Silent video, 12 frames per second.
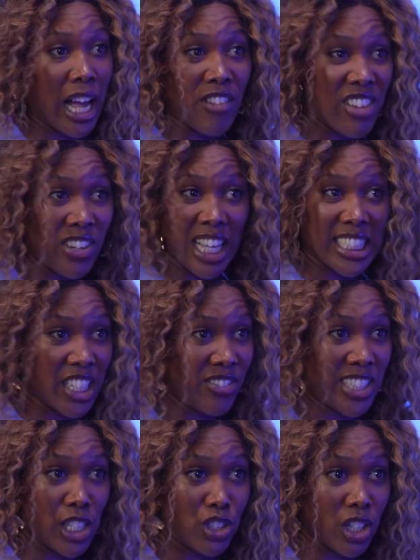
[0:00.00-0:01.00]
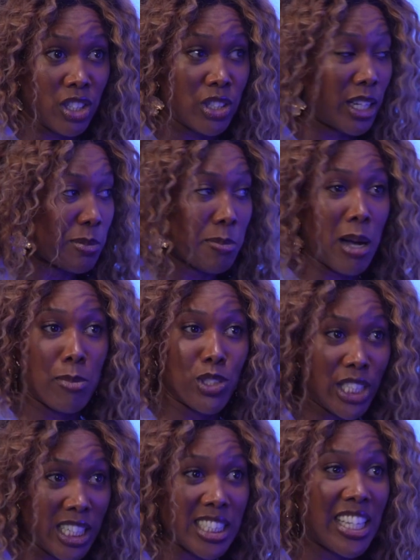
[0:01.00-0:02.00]
never liked center of attention. You ask my mum,
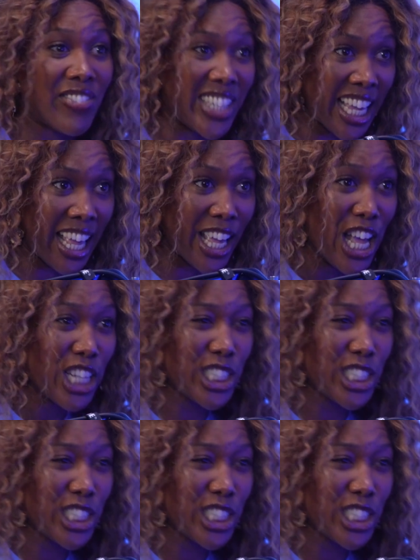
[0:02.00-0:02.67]
she doesn't even get it.